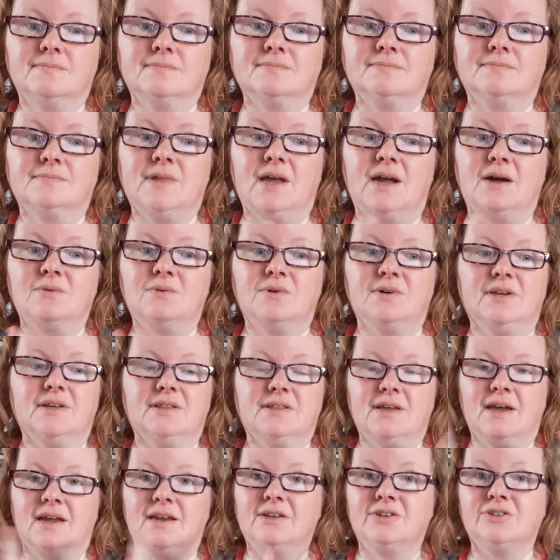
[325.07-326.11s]
that will get
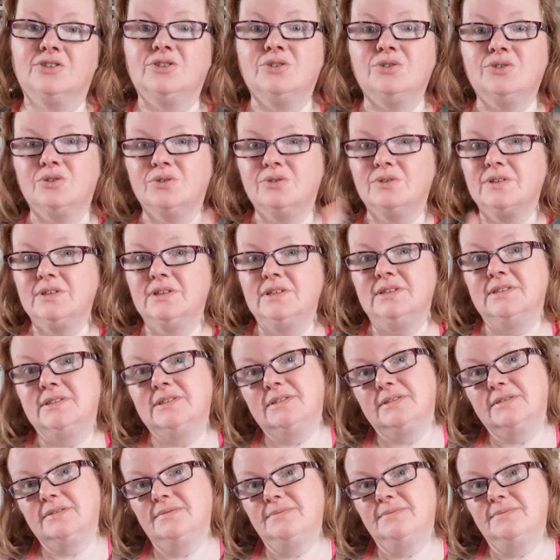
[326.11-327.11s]
that issue to at least